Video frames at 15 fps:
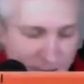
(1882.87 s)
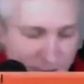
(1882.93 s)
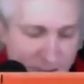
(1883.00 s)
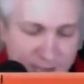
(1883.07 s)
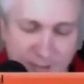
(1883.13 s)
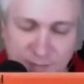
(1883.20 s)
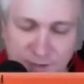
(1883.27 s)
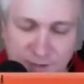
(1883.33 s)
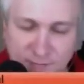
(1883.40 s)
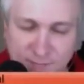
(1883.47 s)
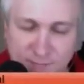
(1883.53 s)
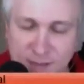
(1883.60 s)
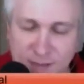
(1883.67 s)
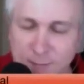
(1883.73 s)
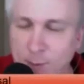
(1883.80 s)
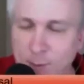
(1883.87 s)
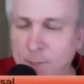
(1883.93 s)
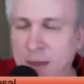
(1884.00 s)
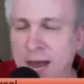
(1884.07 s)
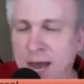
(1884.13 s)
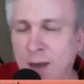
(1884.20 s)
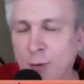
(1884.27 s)
I'm gonna be
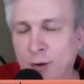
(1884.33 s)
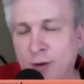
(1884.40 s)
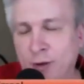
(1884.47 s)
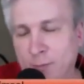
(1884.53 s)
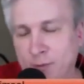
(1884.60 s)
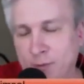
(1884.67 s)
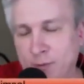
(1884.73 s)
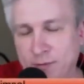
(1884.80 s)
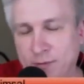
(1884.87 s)
powered up.